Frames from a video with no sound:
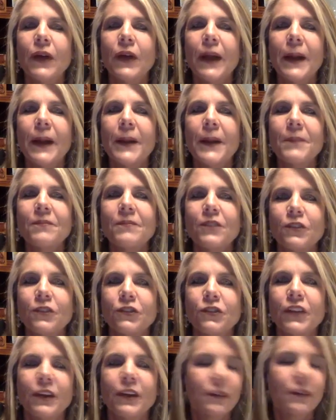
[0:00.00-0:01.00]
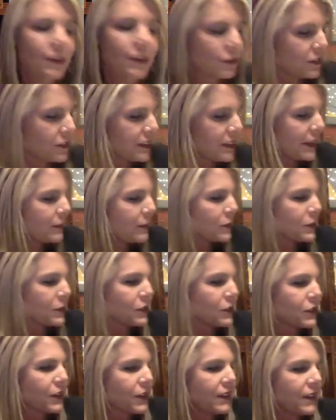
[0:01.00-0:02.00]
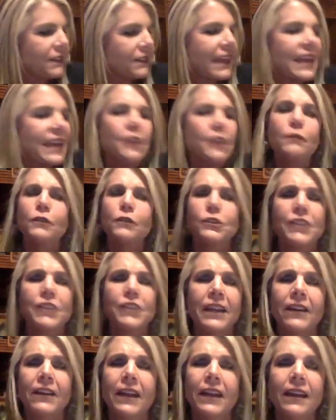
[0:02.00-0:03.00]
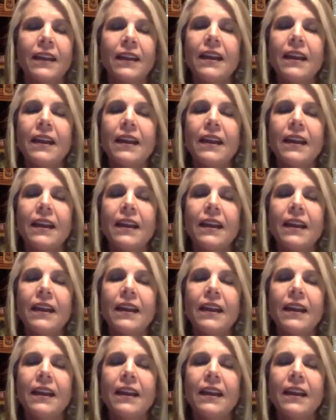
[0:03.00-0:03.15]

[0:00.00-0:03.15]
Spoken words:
to share those tips, which is good. Thank you for sharing.